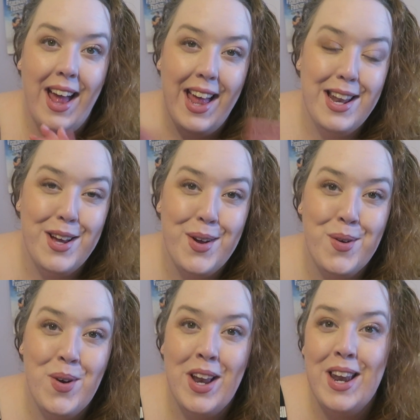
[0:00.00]

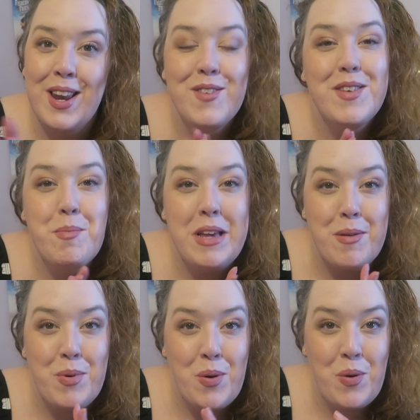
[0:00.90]
Hello lovely
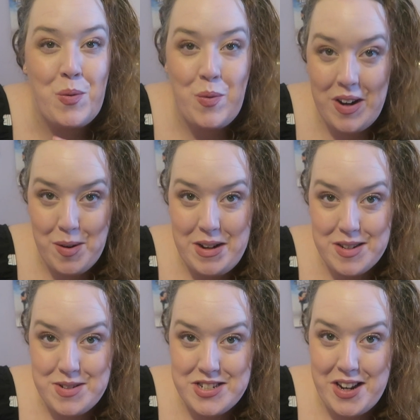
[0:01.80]
people, welcome back to
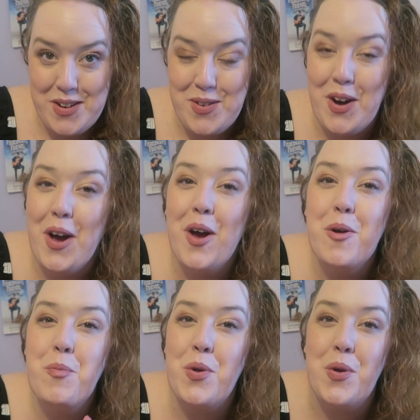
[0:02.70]
my channel. I
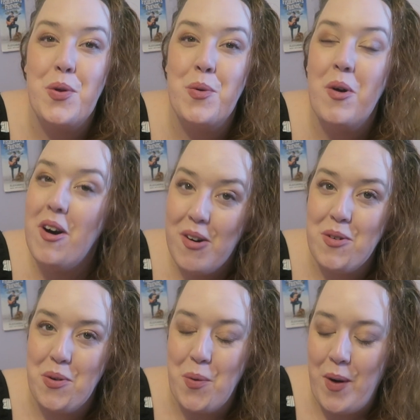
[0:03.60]
hope you are
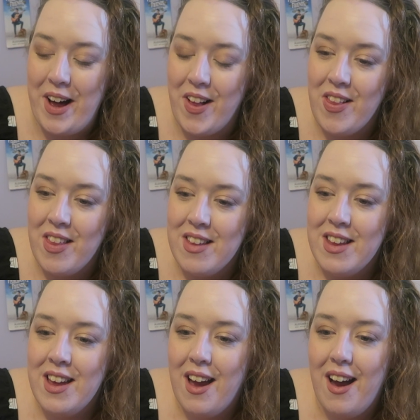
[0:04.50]
all well.
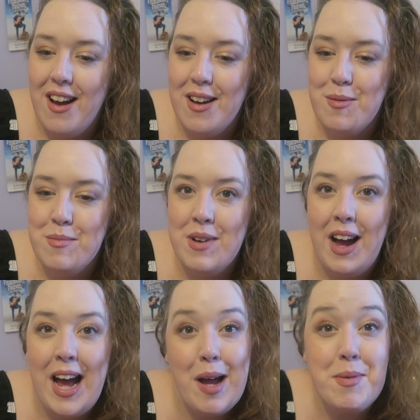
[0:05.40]

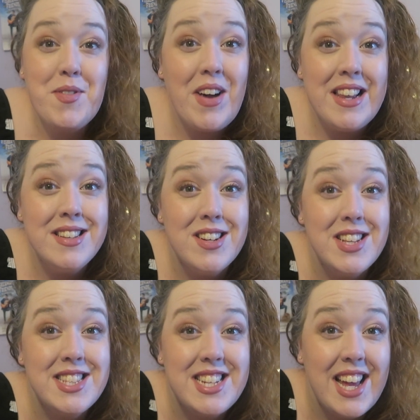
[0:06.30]
Happy
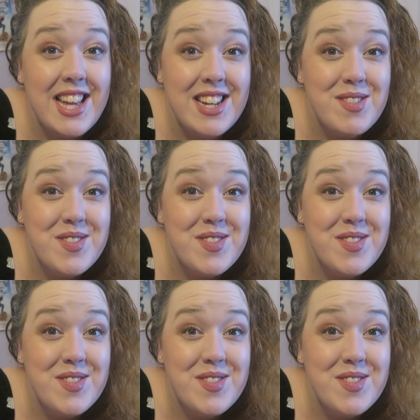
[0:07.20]
Valentine's Day.